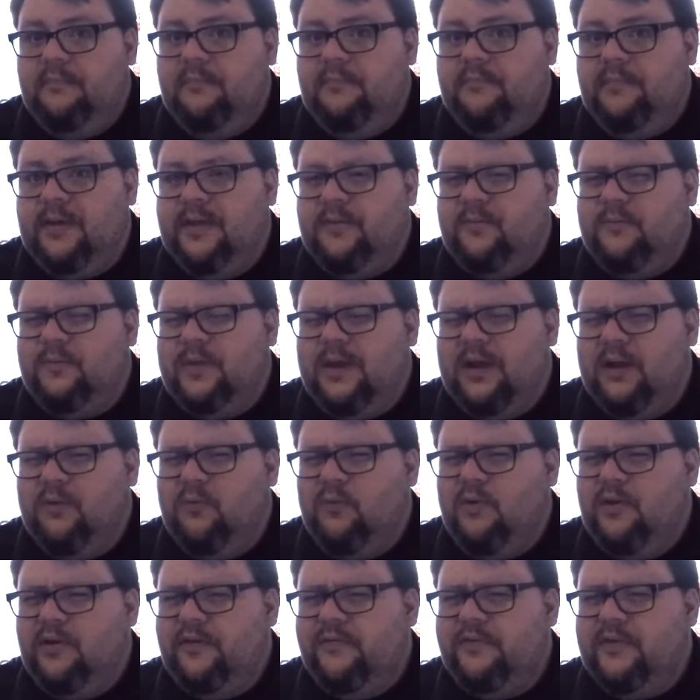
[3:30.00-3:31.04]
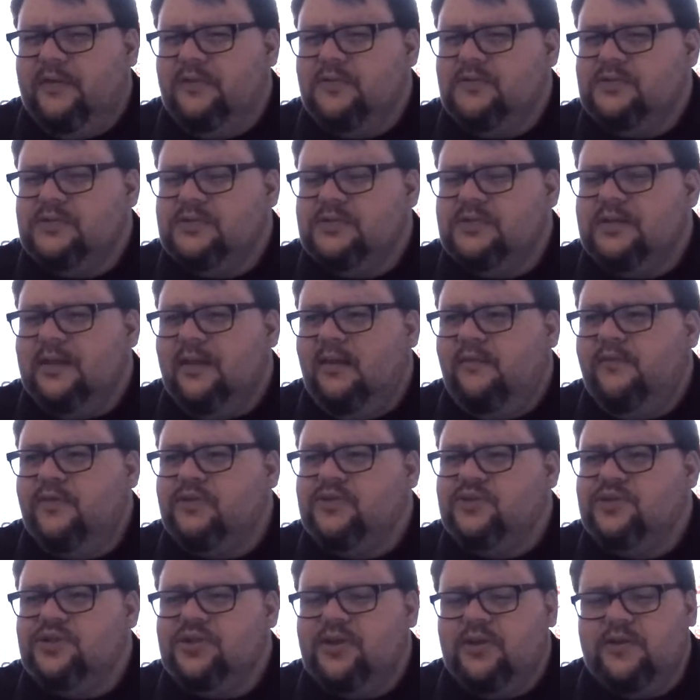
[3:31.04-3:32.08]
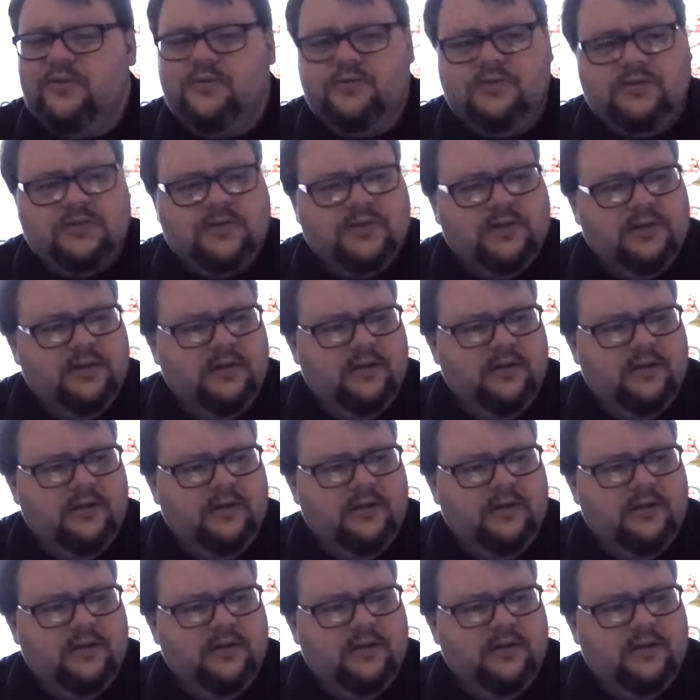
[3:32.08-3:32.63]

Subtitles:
But one of those television shows,